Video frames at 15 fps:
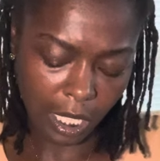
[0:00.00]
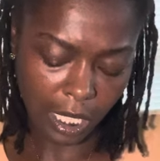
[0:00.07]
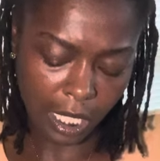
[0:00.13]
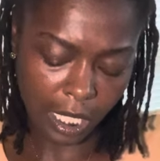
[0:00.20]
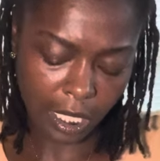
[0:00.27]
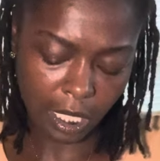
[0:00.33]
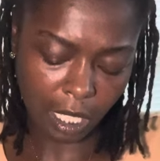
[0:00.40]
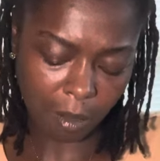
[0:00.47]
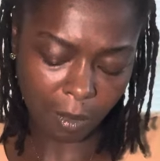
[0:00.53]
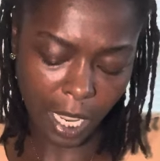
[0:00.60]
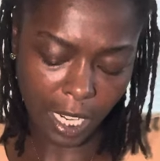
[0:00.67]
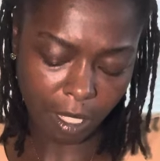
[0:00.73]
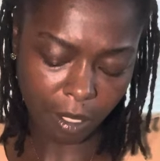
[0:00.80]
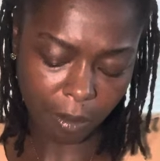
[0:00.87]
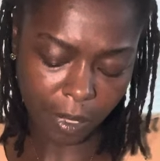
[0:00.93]
this seemed
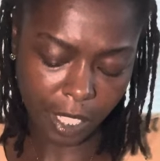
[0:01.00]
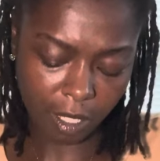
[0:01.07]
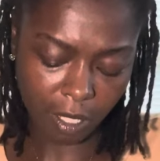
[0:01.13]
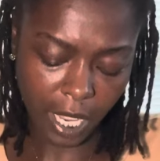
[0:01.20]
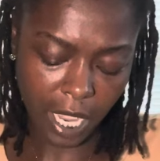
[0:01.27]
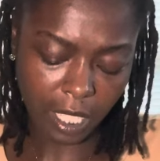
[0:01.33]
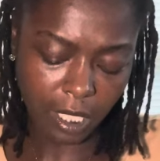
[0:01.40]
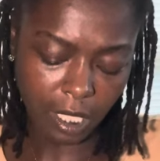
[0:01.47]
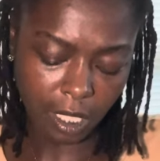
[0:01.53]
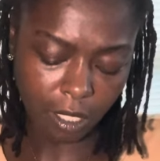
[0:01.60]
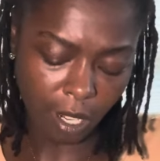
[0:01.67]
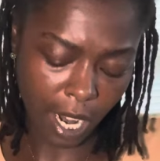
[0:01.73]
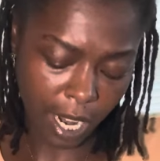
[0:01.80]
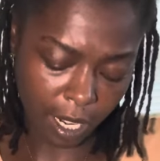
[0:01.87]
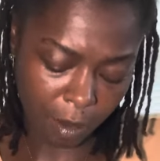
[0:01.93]
like a real case of
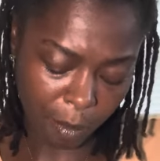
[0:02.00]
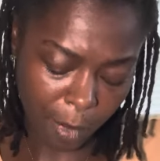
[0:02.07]
trying to